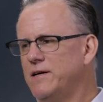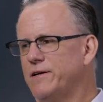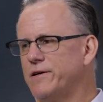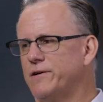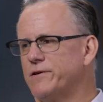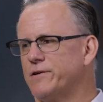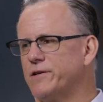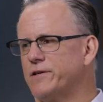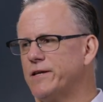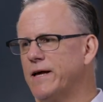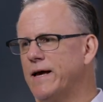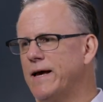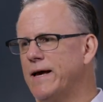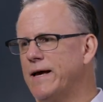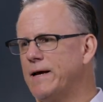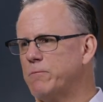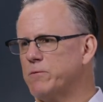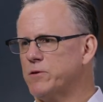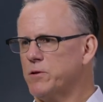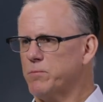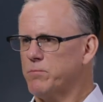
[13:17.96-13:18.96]
year to
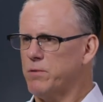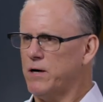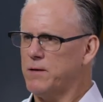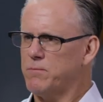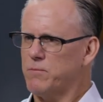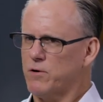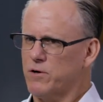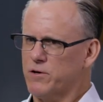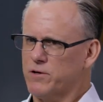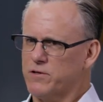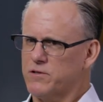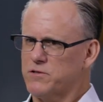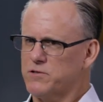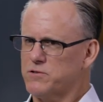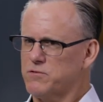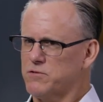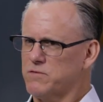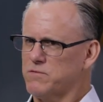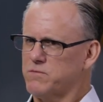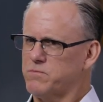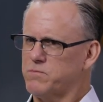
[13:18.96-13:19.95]
date when the bond market is
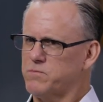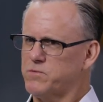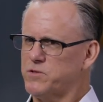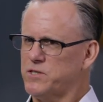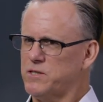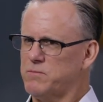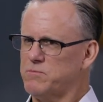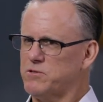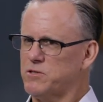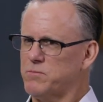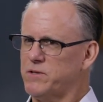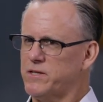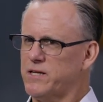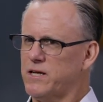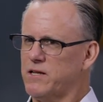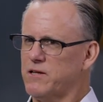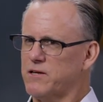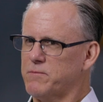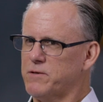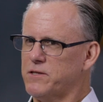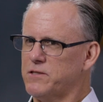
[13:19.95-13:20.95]
sort of seems to be
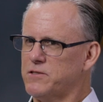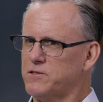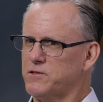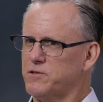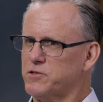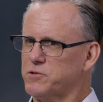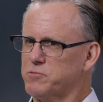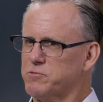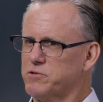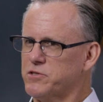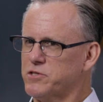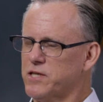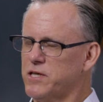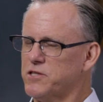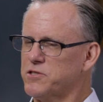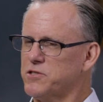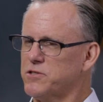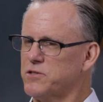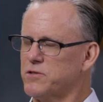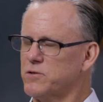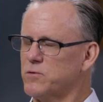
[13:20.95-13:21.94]
telling me is there's a
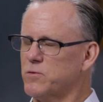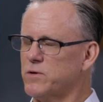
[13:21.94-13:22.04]
recession in